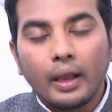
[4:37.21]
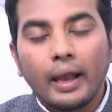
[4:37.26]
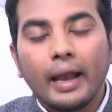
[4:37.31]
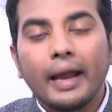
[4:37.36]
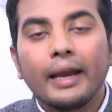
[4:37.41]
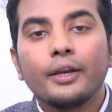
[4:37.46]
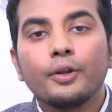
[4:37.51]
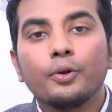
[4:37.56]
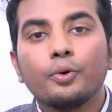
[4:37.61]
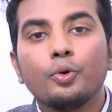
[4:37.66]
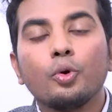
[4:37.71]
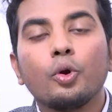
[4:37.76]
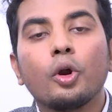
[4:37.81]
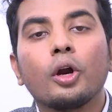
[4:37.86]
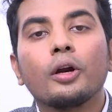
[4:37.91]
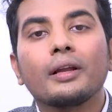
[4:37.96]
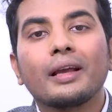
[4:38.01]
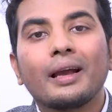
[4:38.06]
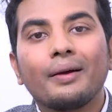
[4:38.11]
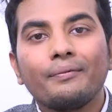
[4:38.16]
and you do
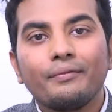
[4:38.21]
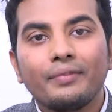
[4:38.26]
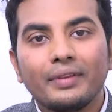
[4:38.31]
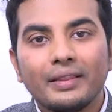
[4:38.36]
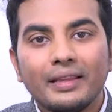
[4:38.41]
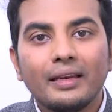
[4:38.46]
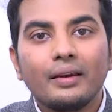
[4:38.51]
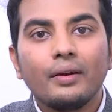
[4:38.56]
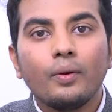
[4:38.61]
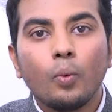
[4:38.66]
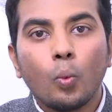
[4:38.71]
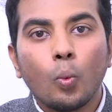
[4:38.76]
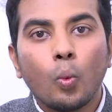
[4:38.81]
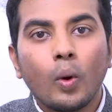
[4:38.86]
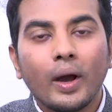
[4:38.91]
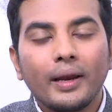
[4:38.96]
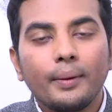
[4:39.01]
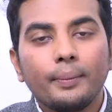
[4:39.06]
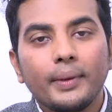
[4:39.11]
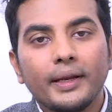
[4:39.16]
not come within
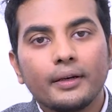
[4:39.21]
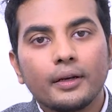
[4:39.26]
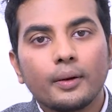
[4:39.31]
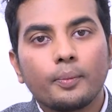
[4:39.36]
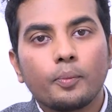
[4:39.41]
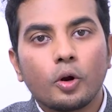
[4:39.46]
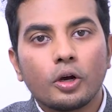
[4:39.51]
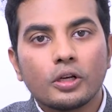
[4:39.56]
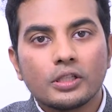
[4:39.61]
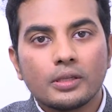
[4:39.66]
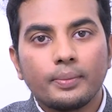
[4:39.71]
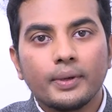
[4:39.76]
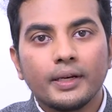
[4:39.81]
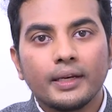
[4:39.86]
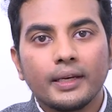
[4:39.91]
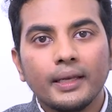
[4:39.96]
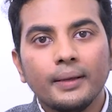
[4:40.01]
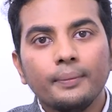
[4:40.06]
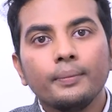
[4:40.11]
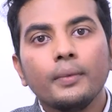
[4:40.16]
1 meter
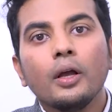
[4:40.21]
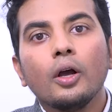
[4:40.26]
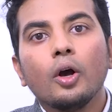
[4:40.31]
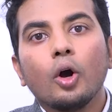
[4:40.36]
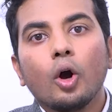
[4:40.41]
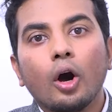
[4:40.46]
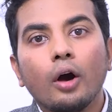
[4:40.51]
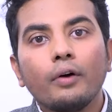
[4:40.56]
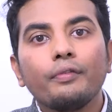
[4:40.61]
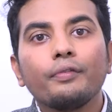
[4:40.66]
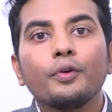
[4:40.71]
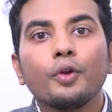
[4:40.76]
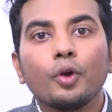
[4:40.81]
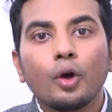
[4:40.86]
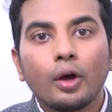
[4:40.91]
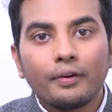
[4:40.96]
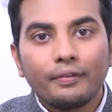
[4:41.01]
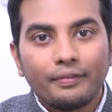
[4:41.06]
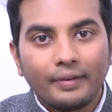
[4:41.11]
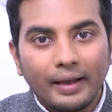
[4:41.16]
proximity of
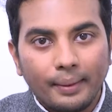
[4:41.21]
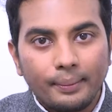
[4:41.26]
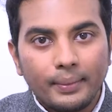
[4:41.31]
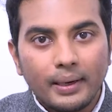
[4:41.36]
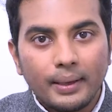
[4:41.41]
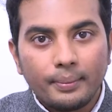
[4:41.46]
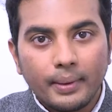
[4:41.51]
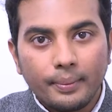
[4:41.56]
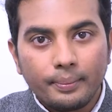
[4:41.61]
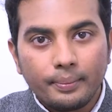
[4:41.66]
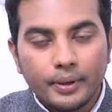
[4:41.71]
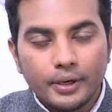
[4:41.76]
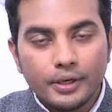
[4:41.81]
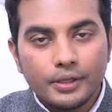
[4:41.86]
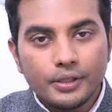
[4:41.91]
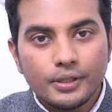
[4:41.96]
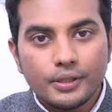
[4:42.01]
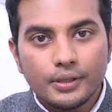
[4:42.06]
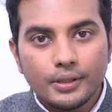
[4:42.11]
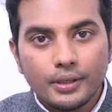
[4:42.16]
your family
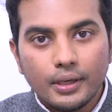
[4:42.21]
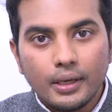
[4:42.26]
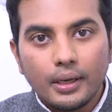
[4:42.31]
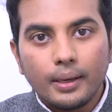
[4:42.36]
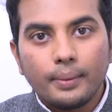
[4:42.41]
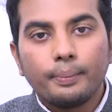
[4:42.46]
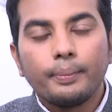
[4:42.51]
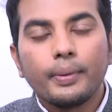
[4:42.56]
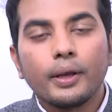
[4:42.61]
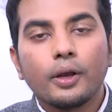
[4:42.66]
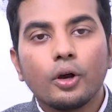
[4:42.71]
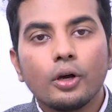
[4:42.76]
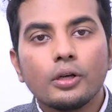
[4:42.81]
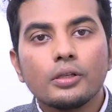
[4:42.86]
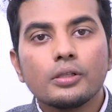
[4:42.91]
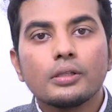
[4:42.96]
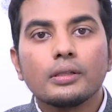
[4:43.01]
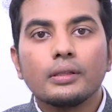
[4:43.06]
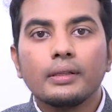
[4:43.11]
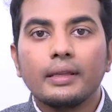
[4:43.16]
members,
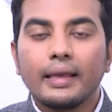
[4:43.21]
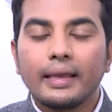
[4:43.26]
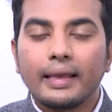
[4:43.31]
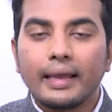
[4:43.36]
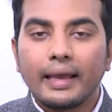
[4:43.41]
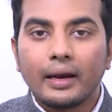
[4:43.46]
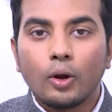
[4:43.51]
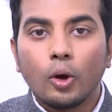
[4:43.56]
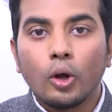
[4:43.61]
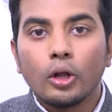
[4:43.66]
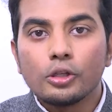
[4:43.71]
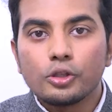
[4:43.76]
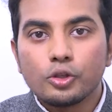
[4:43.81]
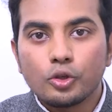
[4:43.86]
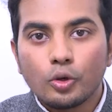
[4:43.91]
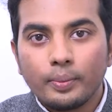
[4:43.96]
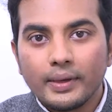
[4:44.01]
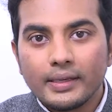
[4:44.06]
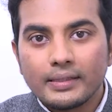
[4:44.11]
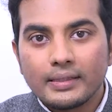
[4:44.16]
because they can
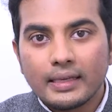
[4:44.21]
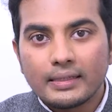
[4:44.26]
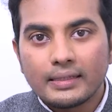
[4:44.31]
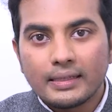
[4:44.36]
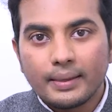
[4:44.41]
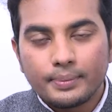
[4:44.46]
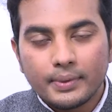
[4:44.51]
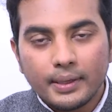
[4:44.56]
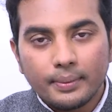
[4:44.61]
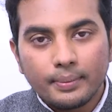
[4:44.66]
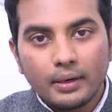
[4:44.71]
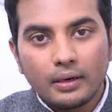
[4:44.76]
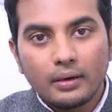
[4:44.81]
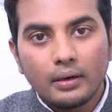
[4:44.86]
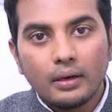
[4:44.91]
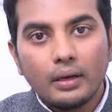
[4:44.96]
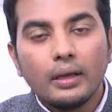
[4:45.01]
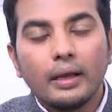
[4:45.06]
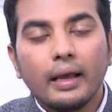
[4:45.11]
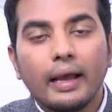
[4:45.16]
also be
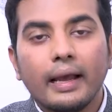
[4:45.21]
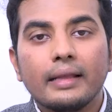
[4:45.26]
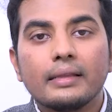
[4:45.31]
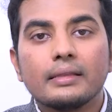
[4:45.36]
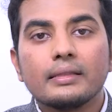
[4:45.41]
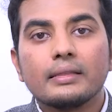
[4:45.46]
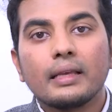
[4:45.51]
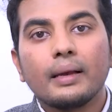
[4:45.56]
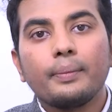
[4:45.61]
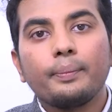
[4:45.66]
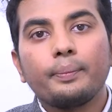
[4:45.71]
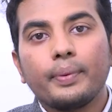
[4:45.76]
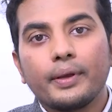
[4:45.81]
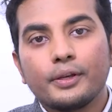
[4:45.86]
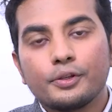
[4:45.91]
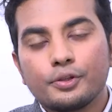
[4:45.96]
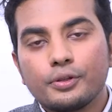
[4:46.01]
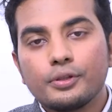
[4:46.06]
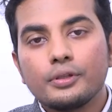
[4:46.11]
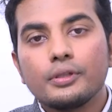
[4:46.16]
susceptible, and some
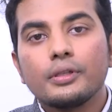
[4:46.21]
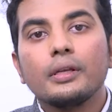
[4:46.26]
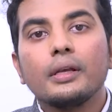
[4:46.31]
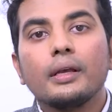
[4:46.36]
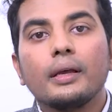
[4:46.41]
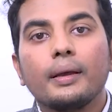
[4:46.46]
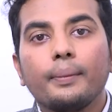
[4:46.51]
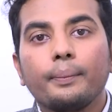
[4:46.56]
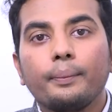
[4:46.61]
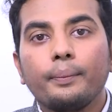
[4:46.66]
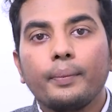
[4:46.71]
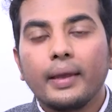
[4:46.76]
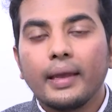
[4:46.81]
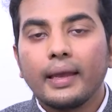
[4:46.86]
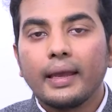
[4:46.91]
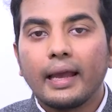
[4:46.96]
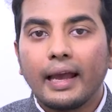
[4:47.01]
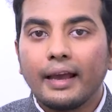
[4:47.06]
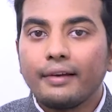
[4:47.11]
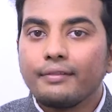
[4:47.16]
patients
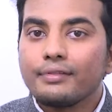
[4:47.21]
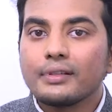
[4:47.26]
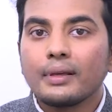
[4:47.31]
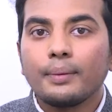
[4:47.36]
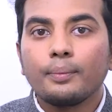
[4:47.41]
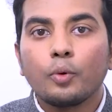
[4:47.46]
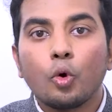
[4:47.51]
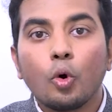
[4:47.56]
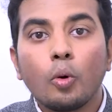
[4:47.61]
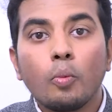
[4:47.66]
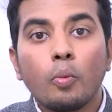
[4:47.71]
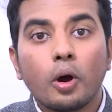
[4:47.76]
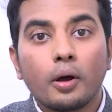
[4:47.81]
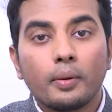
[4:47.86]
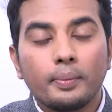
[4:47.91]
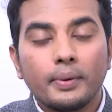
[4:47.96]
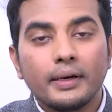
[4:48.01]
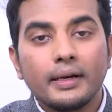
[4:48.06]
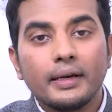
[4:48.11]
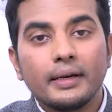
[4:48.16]
may have some
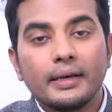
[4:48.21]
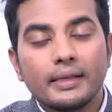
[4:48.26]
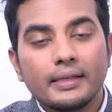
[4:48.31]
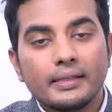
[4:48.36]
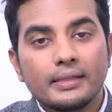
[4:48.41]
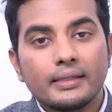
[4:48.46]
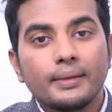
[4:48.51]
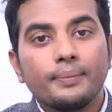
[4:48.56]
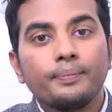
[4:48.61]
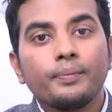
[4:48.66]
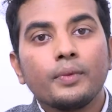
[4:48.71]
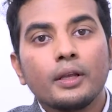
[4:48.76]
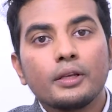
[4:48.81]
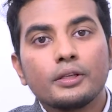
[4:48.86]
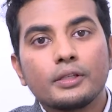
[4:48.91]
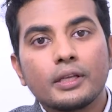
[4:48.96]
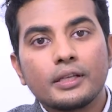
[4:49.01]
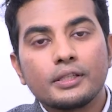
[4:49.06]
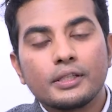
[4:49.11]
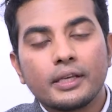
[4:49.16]
comorbidities
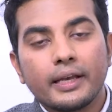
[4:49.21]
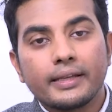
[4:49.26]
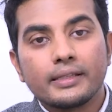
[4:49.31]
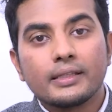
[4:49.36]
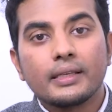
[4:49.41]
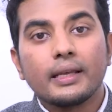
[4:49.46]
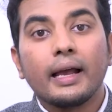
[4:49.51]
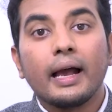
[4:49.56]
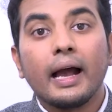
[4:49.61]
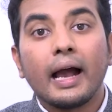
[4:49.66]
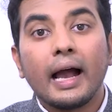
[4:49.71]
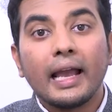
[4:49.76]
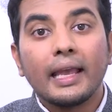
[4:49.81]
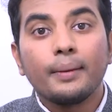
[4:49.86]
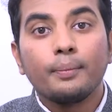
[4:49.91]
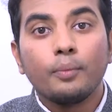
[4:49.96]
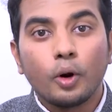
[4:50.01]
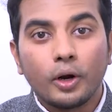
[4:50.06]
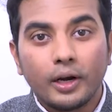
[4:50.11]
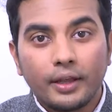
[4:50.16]
such as
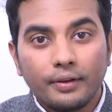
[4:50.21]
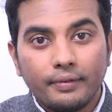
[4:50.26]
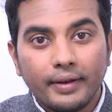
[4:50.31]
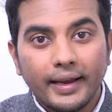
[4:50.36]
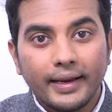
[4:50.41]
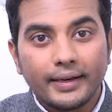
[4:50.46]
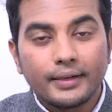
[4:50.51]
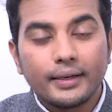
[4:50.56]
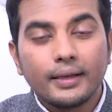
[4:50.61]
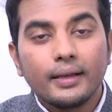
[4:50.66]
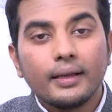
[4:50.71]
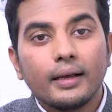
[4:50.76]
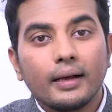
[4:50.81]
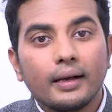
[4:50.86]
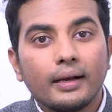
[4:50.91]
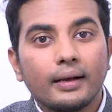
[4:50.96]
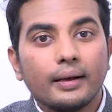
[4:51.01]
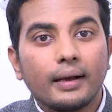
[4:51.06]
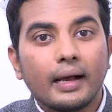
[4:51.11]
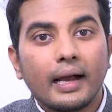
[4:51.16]
high body weight,
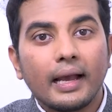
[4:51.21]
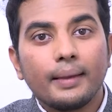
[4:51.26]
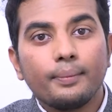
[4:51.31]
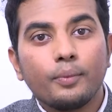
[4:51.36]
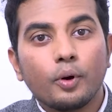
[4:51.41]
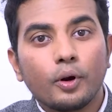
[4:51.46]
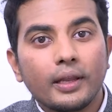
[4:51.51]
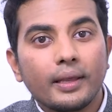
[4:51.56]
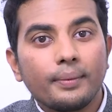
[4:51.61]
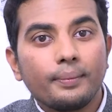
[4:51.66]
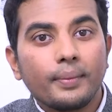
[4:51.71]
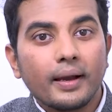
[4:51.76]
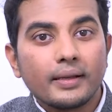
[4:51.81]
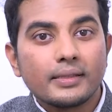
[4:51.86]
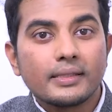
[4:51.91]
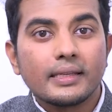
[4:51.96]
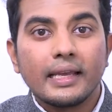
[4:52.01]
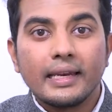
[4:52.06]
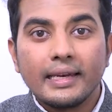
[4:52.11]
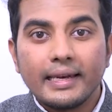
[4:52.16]
high body
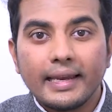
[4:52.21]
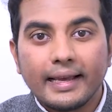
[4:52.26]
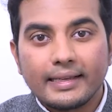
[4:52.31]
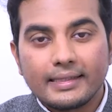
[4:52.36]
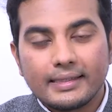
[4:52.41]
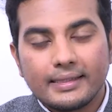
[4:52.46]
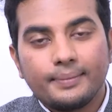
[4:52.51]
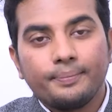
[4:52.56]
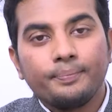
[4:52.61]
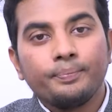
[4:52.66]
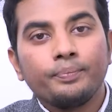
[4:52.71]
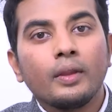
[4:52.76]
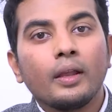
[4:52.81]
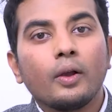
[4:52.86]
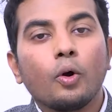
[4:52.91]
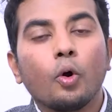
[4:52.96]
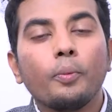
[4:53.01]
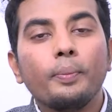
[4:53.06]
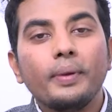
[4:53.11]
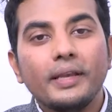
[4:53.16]
mass index,
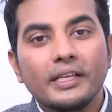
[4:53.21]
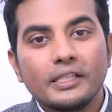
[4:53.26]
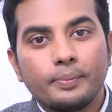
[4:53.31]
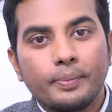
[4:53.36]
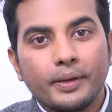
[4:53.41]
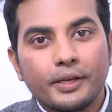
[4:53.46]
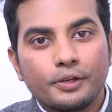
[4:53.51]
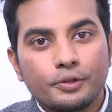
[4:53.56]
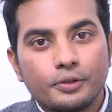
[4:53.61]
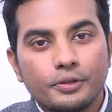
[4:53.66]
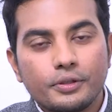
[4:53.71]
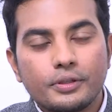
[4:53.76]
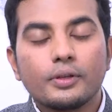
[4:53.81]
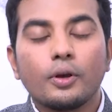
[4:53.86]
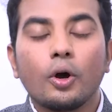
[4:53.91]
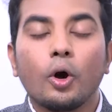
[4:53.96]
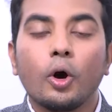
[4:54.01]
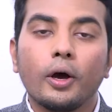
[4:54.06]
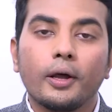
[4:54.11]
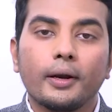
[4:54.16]
obese
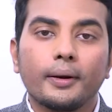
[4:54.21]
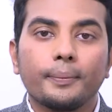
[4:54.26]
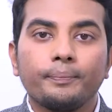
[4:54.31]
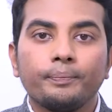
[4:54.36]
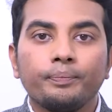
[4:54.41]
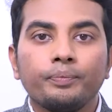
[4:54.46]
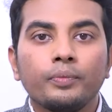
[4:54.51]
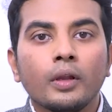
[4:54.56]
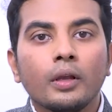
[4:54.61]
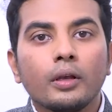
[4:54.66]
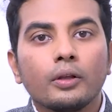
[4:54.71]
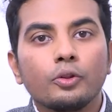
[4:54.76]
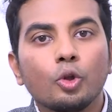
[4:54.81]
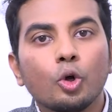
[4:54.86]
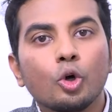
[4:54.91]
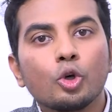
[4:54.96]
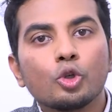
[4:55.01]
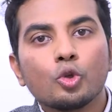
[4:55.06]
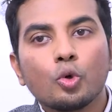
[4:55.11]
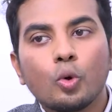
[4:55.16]
patients, or
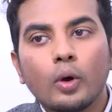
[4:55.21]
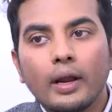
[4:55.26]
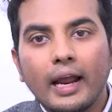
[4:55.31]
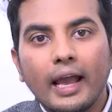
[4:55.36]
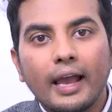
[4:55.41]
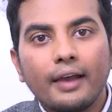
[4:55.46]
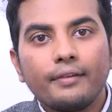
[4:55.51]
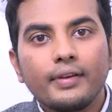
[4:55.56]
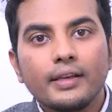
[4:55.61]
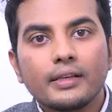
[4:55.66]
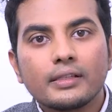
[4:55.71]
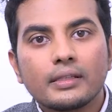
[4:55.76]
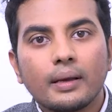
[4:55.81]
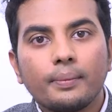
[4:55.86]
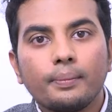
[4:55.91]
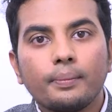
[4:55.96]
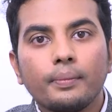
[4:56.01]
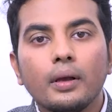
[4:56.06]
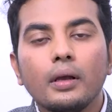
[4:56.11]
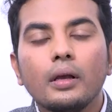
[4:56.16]
those who are having
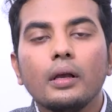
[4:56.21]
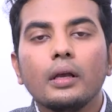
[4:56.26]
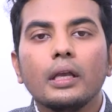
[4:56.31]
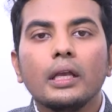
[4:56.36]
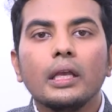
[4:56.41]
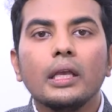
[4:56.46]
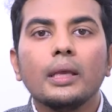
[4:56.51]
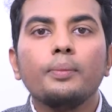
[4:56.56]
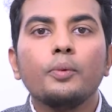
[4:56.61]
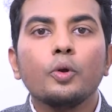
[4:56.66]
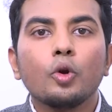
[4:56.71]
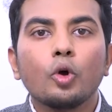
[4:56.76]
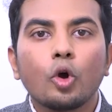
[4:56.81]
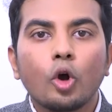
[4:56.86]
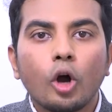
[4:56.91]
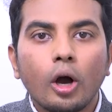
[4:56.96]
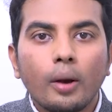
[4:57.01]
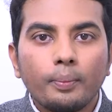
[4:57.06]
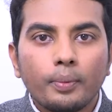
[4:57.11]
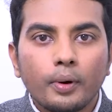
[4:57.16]
some
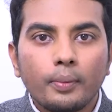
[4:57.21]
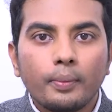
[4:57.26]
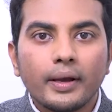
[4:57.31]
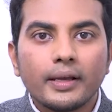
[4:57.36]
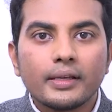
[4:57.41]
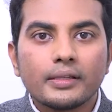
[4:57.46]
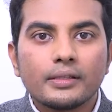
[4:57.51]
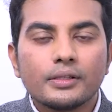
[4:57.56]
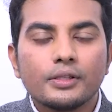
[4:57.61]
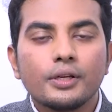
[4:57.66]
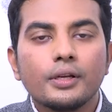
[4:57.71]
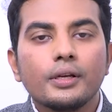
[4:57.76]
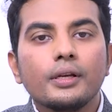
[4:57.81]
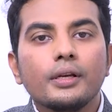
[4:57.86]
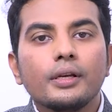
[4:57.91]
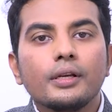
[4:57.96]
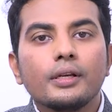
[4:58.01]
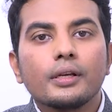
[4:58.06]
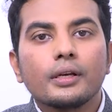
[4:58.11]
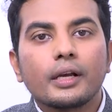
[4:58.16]
immunocompromised
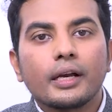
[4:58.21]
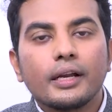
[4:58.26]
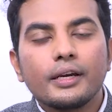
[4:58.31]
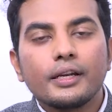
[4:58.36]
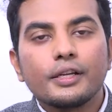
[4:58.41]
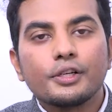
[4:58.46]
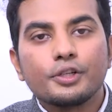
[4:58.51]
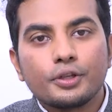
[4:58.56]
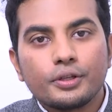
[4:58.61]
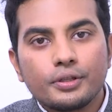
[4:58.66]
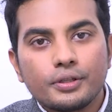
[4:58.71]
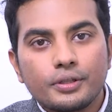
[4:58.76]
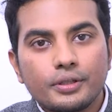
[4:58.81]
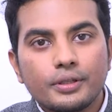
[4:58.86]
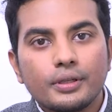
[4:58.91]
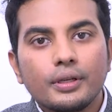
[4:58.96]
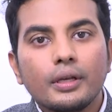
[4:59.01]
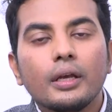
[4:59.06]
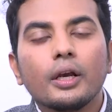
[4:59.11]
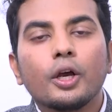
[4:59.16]

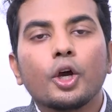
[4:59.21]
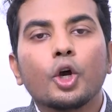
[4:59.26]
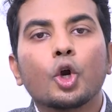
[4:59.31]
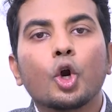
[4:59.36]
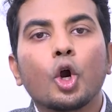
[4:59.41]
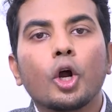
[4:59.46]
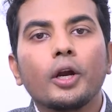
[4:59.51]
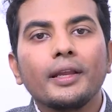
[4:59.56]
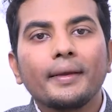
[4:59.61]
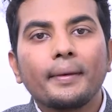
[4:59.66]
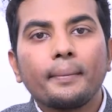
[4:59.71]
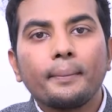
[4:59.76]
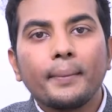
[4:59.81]
conditions chronic